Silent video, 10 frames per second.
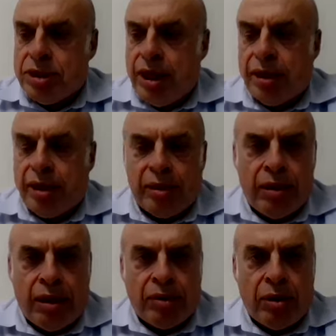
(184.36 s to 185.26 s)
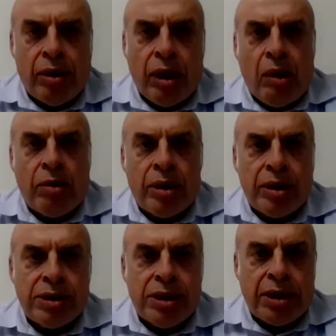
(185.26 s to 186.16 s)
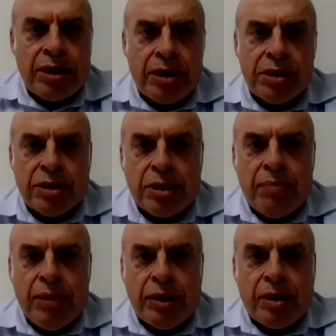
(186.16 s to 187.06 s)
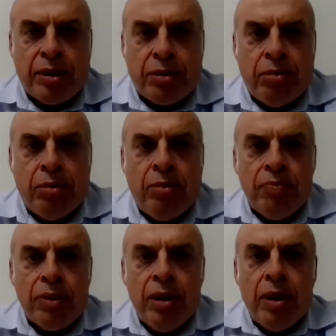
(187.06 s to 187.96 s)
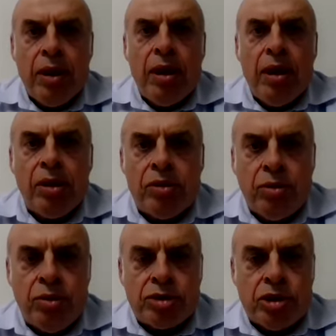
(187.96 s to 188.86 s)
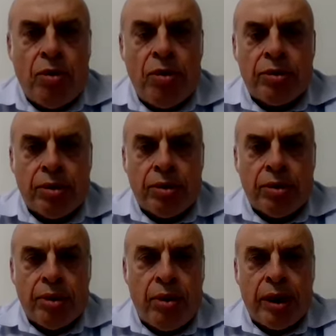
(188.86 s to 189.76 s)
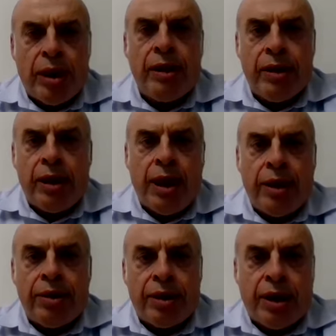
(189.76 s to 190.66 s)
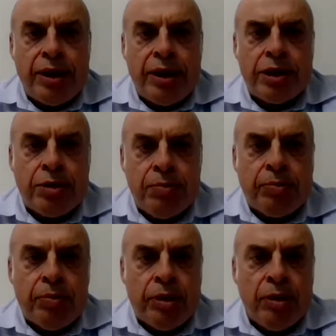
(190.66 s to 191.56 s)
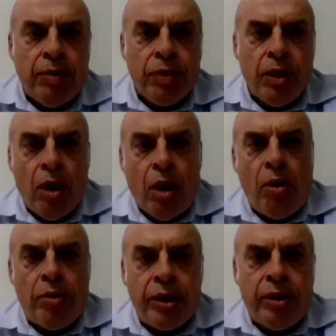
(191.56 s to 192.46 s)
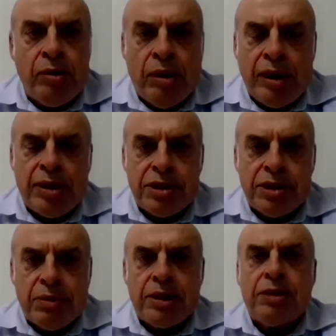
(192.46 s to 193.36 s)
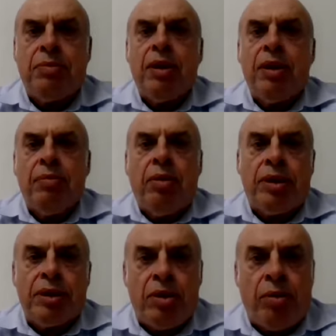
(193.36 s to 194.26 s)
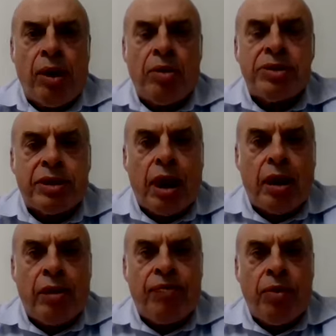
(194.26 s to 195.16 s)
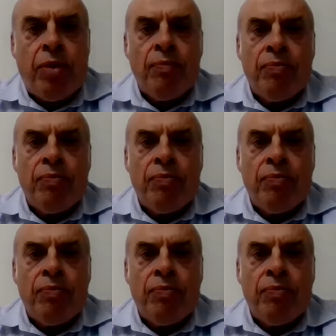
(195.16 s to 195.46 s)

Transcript: say that, after all, our organization is committed to, to showing to the world again and again the connection between old and new anti-Semitism. What is all our struggle for